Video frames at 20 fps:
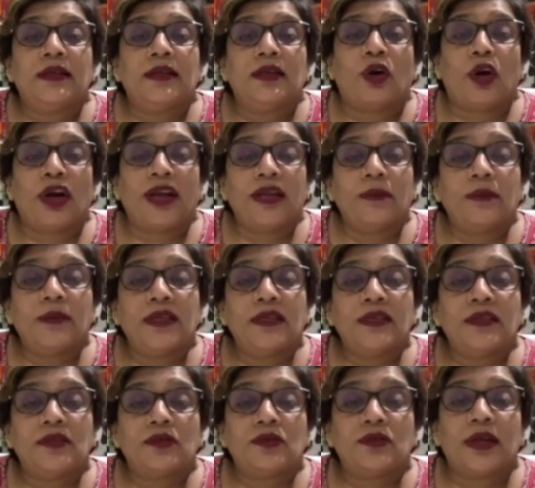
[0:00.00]

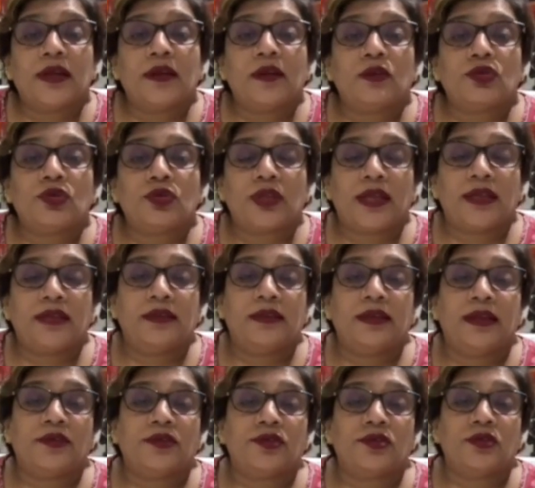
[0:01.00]
ointment, so that
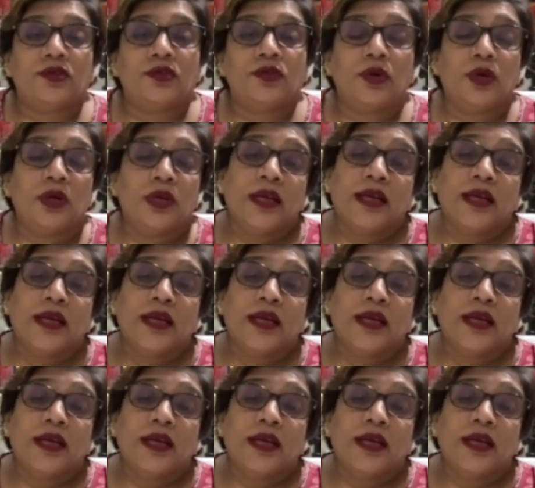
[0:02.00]
there is no.